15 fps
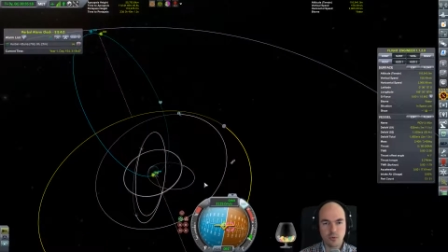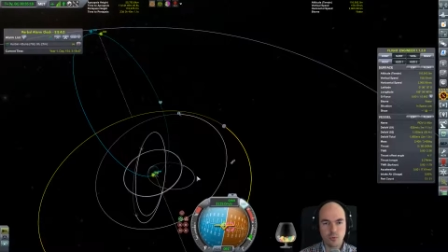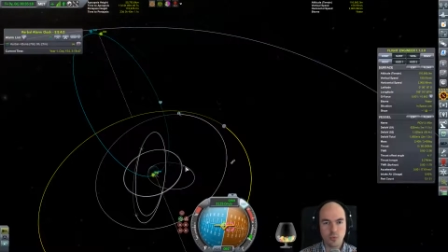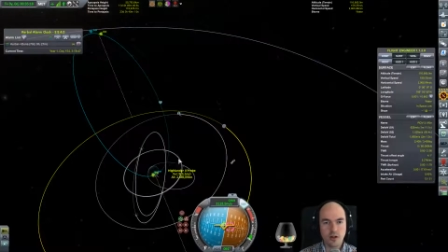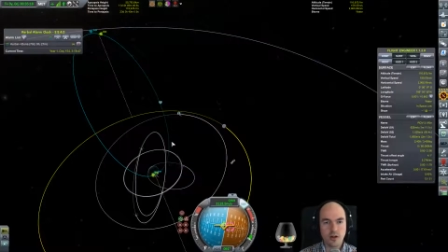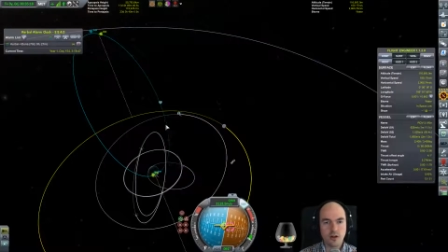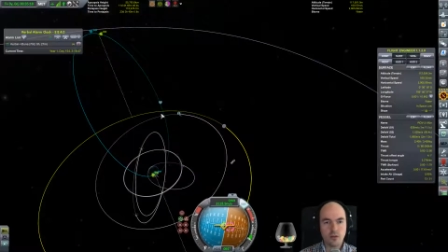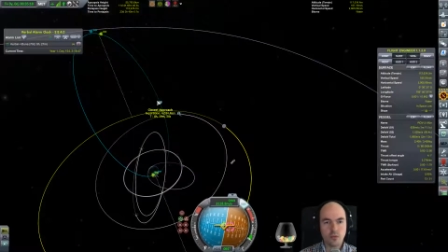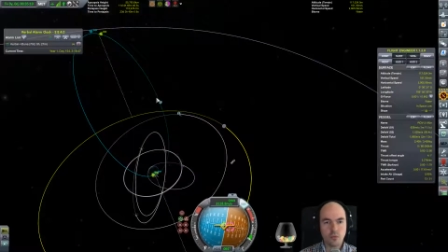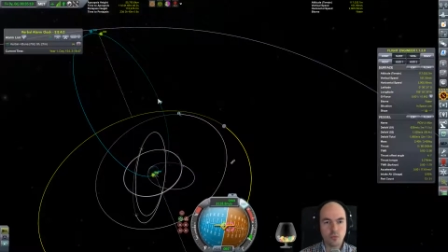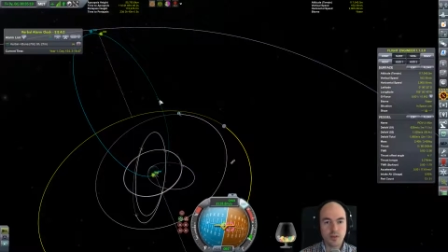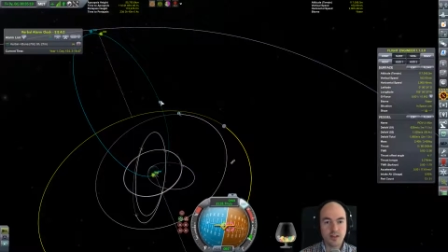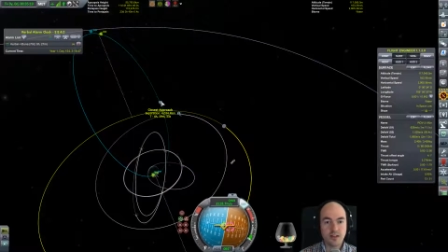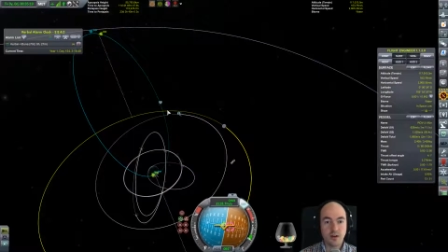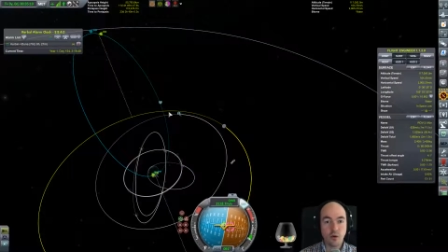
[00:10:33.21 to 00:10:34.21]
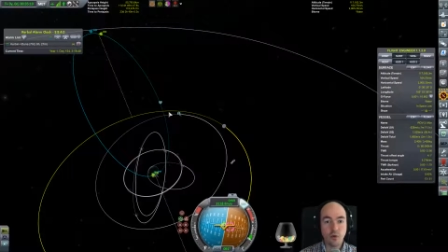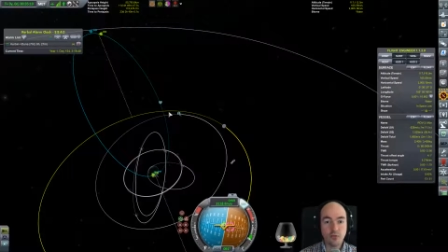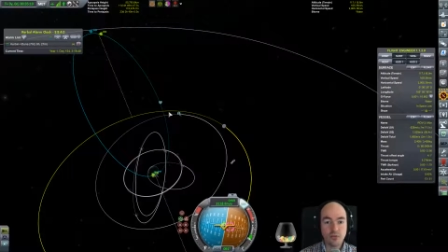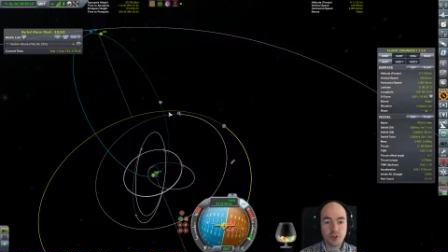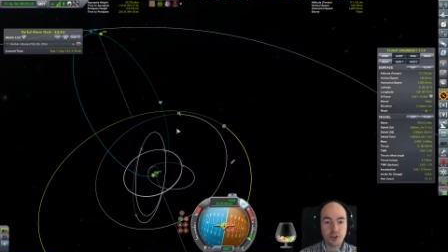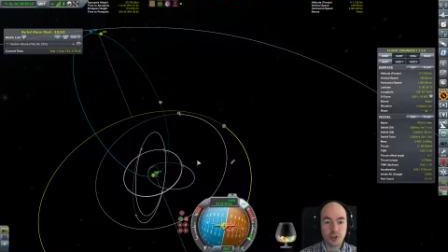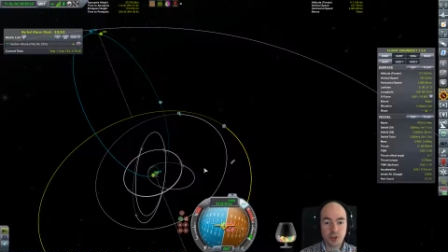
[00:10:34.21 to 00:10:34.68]
We
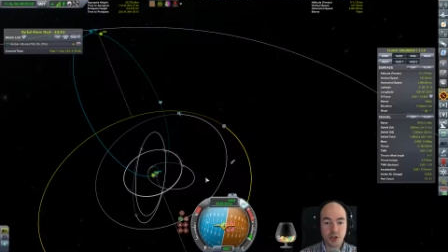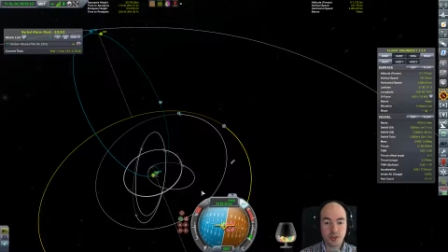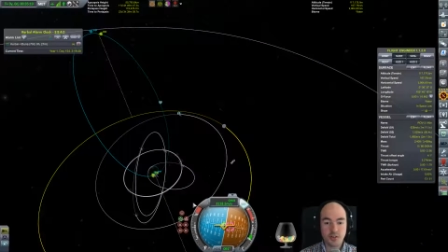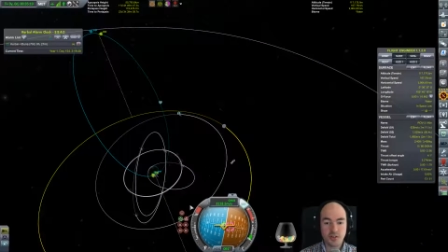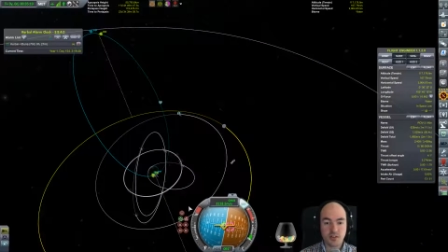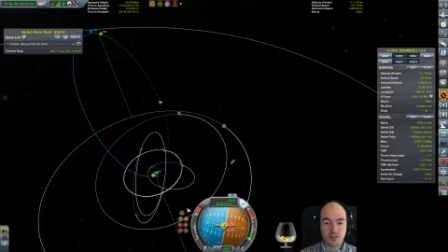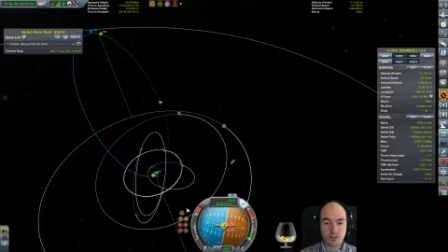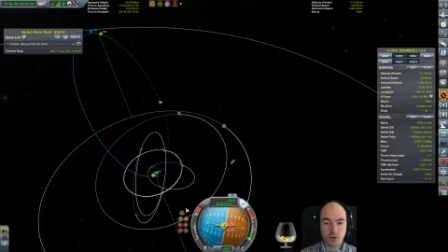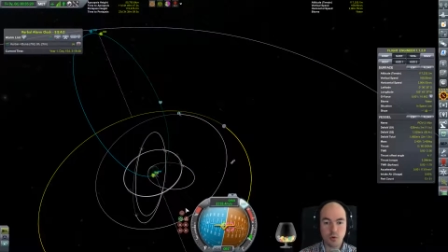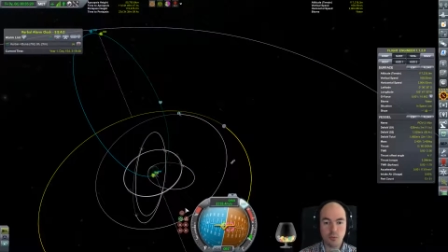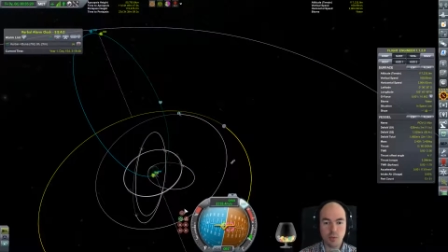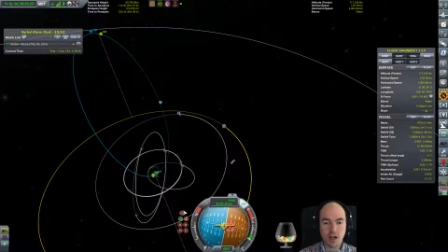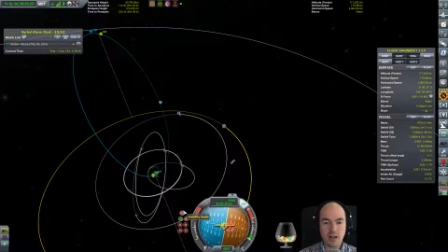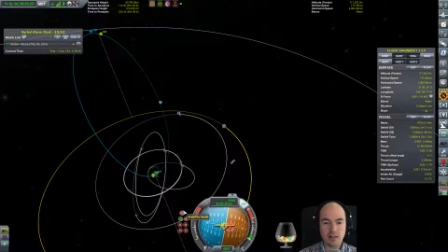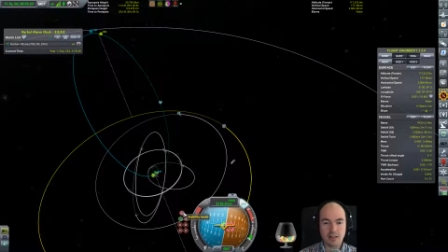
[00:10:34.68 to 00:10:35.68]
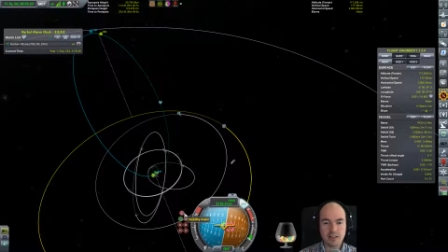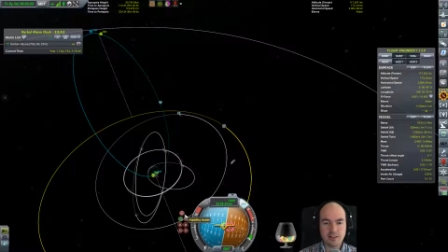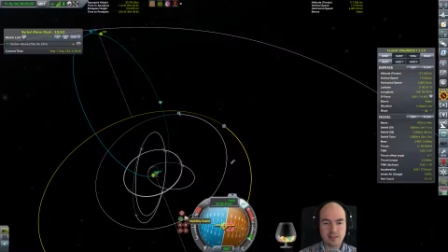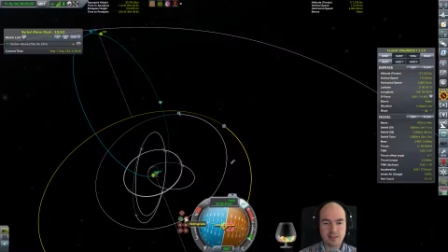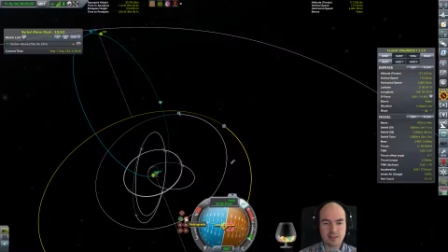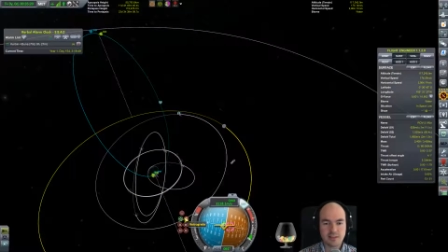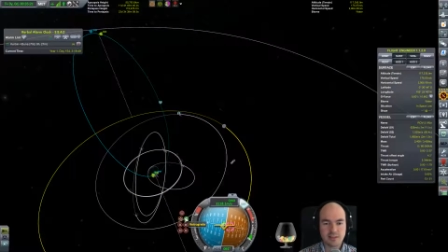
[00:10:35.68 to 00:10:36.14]
overshot so badly
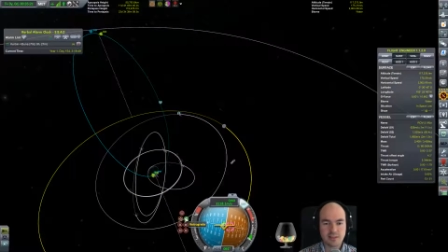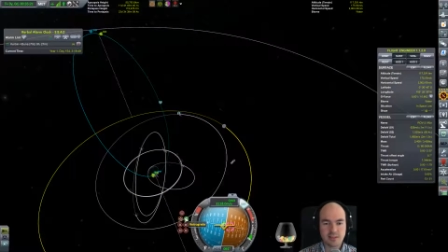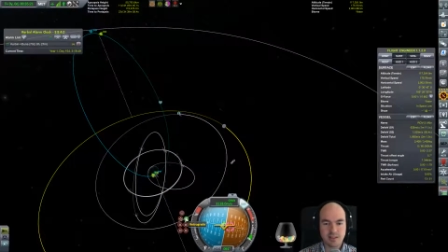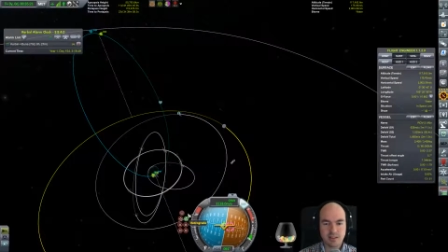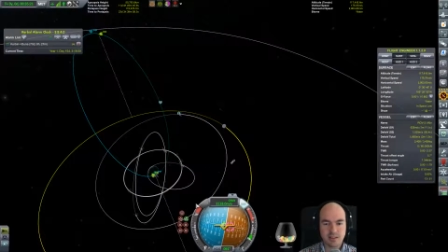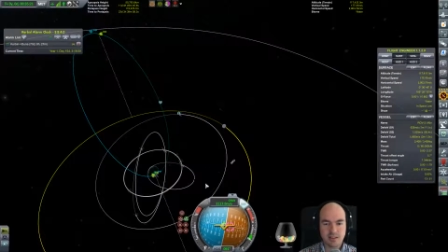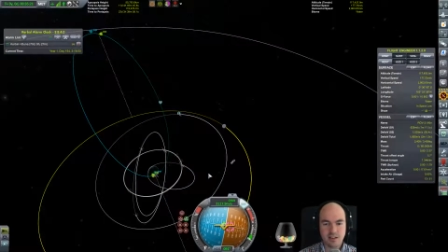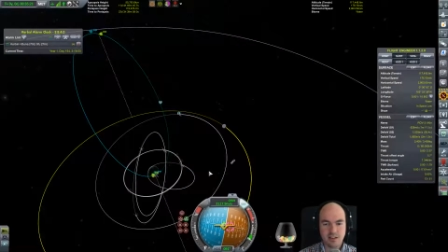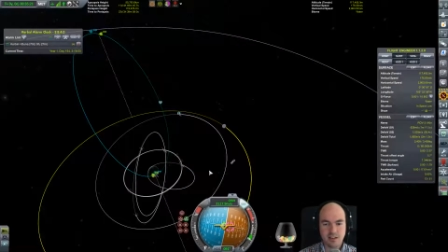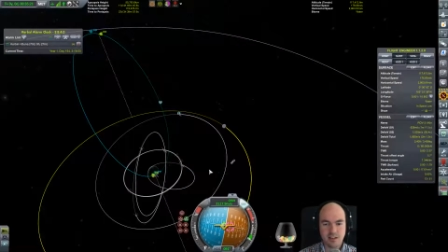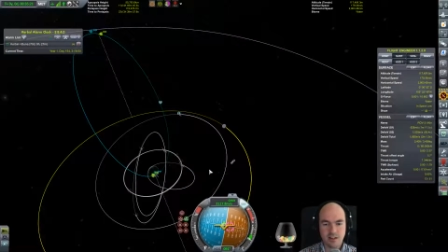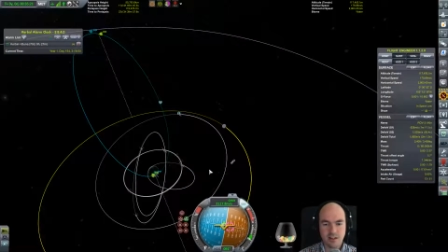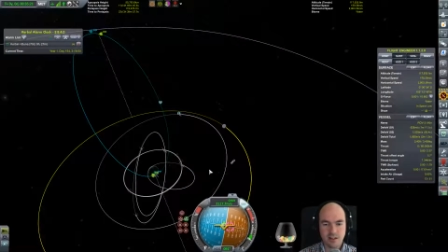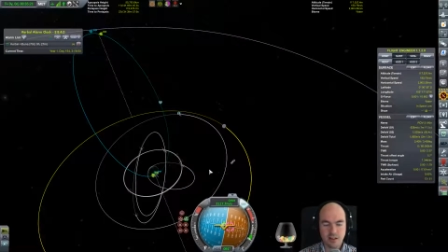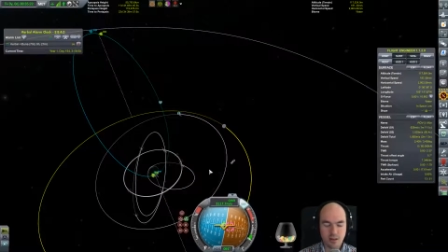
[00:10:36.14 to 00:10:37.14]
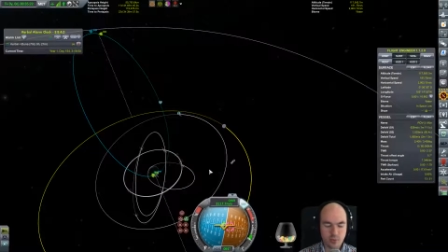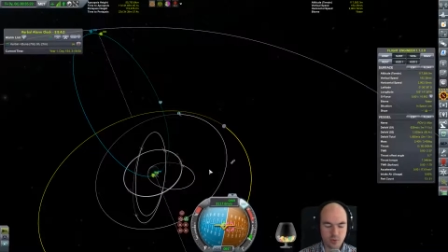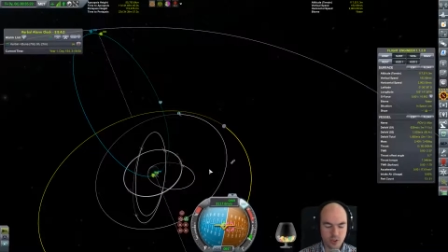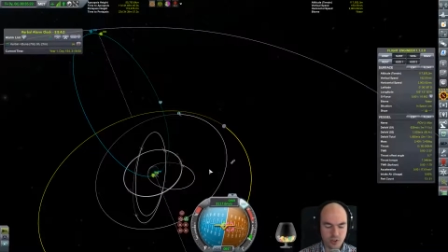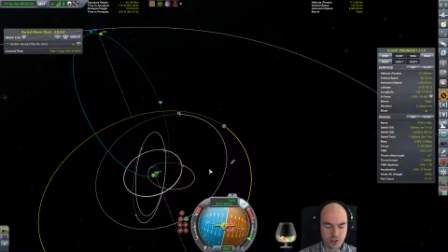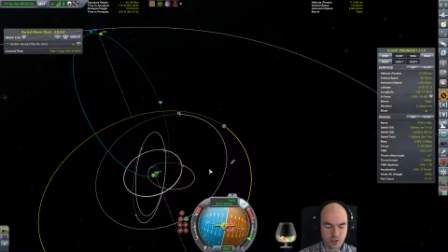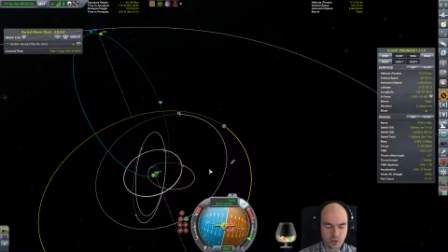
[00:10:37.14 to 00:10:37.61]
that we
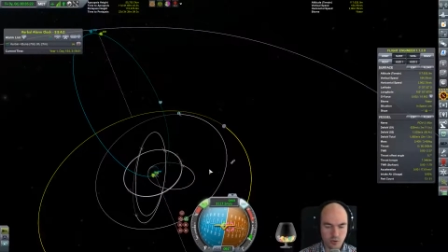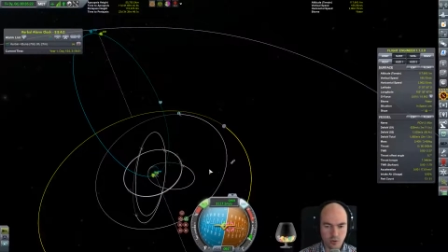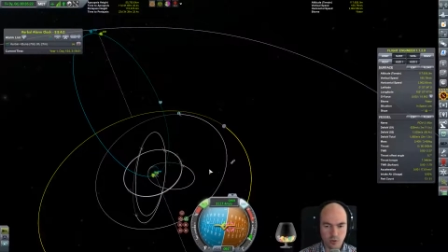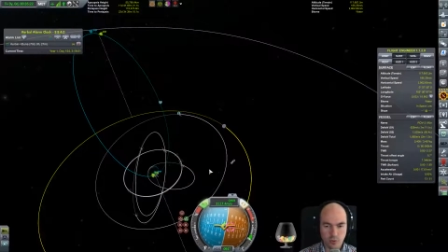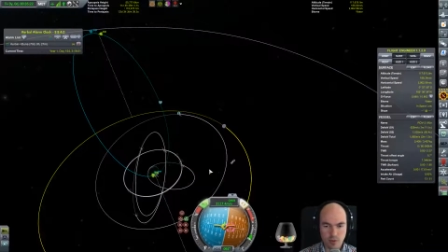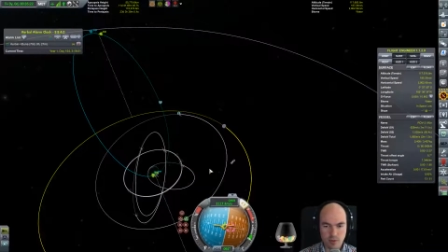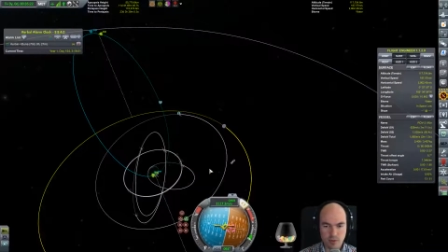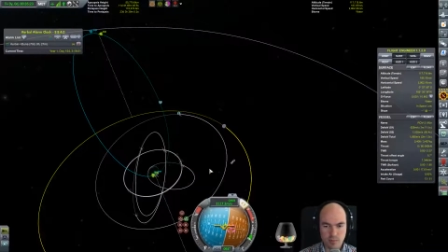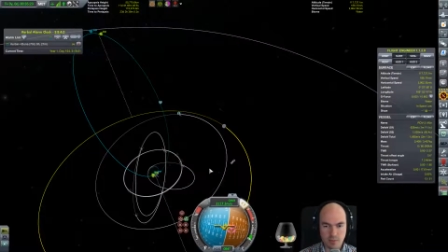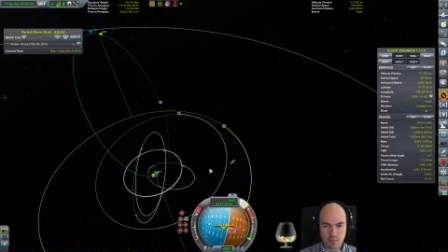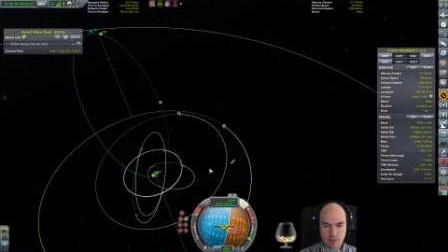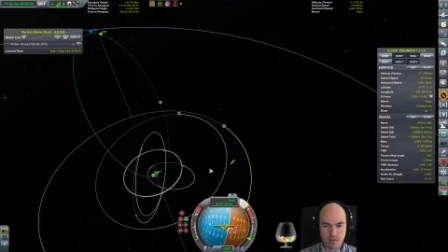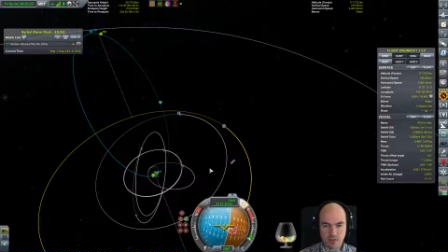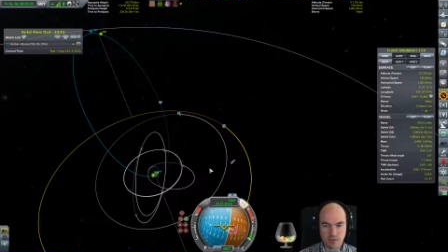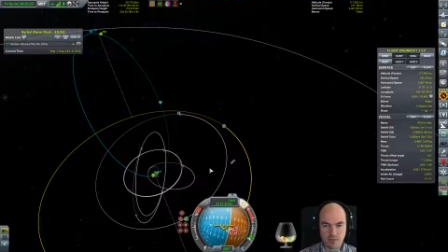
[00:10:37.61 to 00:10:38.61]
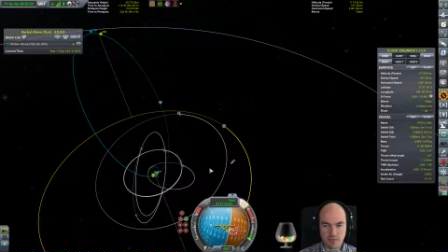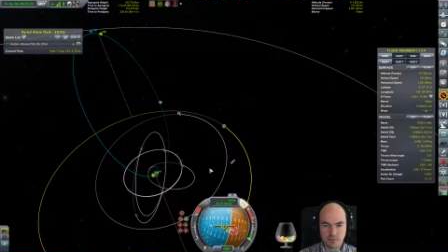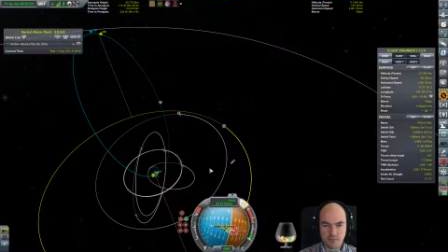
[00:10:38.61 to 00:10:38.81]
shot all the way to Minmus.